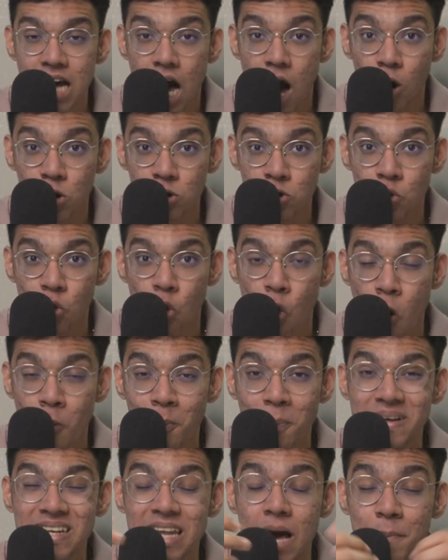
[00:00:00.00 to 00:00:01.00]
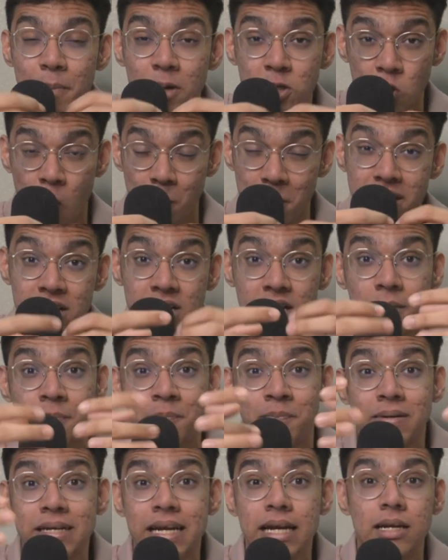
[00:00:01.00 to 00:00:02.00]
how to open up a topic
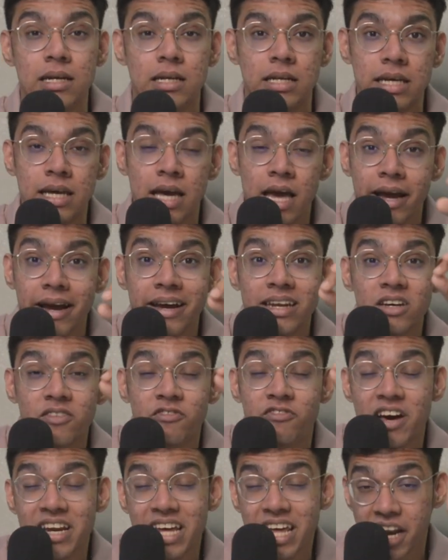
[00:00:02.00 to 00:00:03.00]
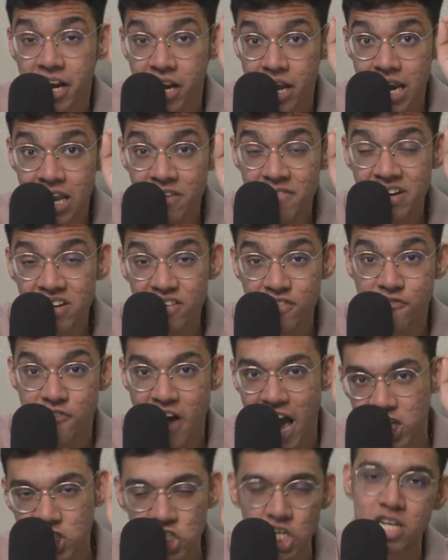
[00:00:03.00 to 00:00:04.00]
completely in a very relevant
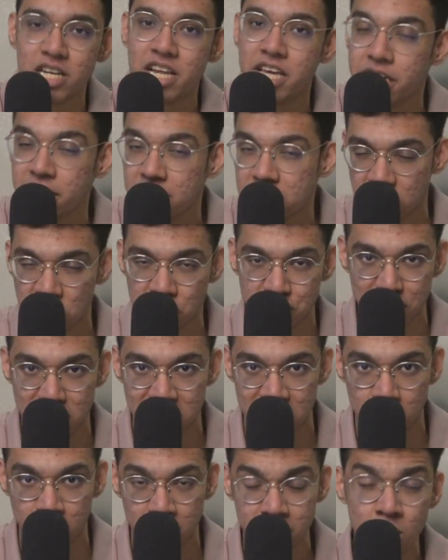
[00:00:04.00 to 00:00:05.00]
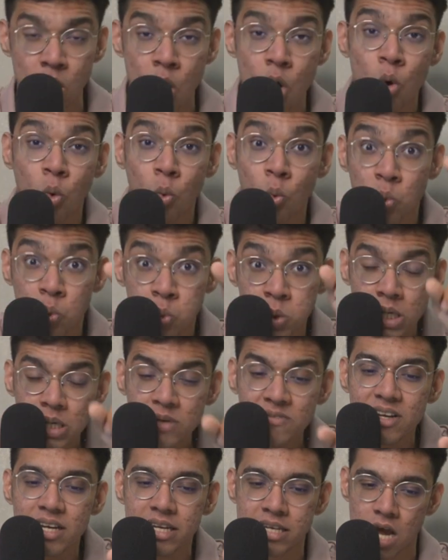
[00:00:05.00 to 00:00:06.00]
fashion, ladies and gentlemen, we
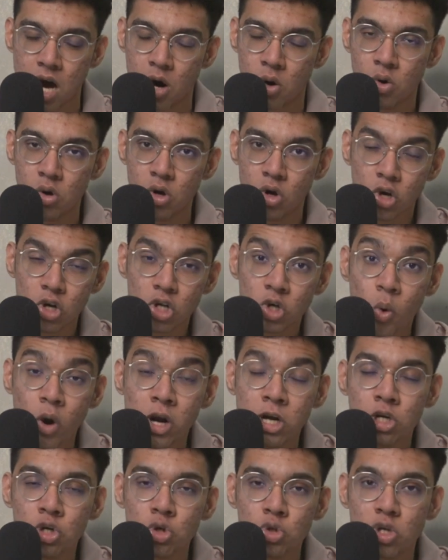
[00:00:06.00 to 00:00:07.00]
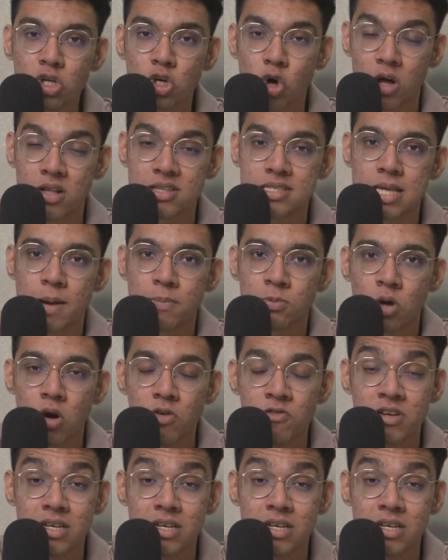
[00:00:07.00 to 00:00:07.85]
will now go into the concept of